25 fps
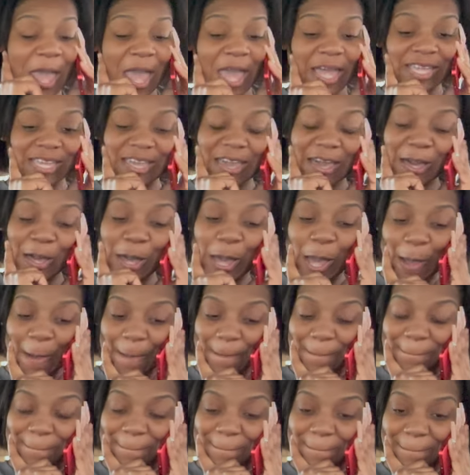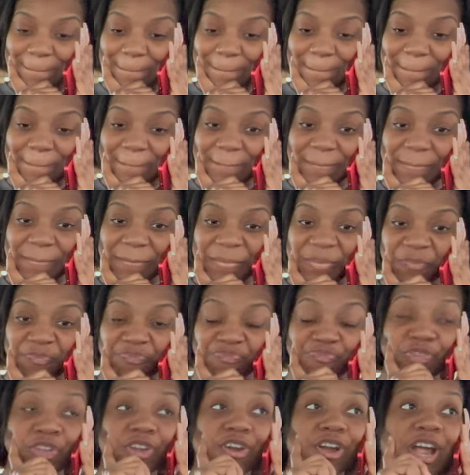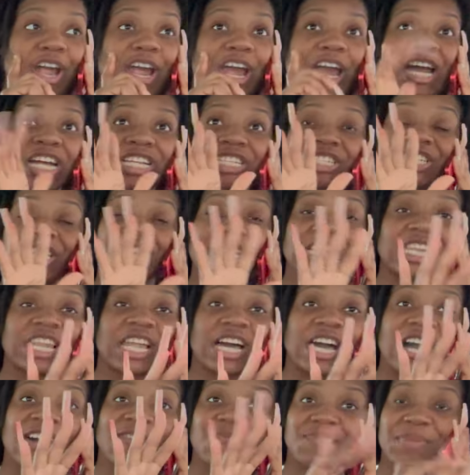Yep. Girl, she love